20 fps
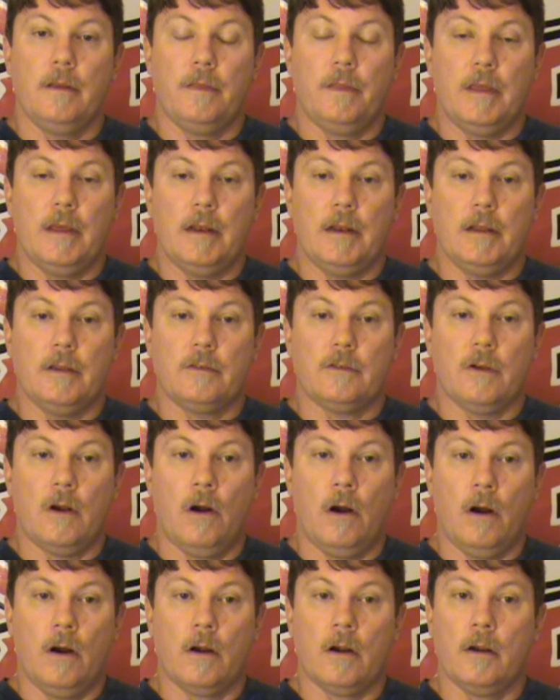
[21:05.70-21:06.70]
that it's
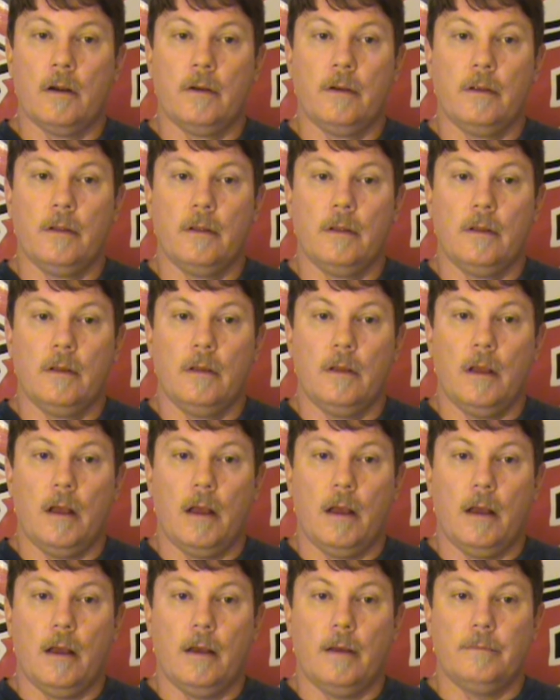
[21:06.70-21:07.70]
hard
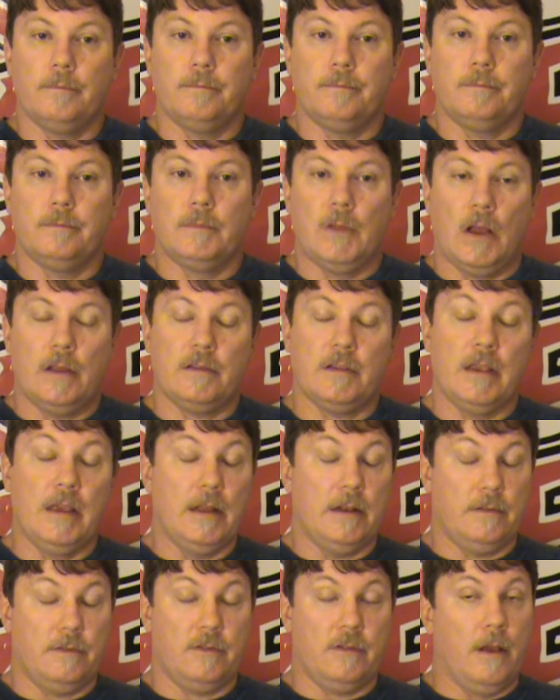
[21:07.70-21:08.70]
not to
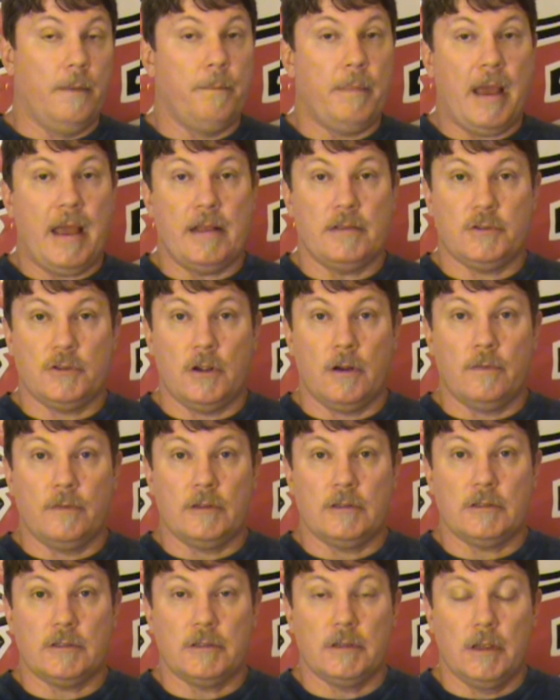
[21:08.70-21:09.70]
get some bad
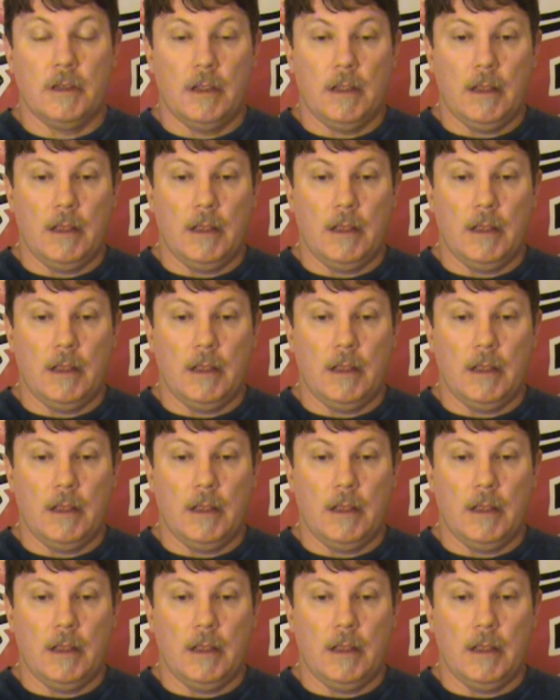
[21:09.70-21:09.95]
service,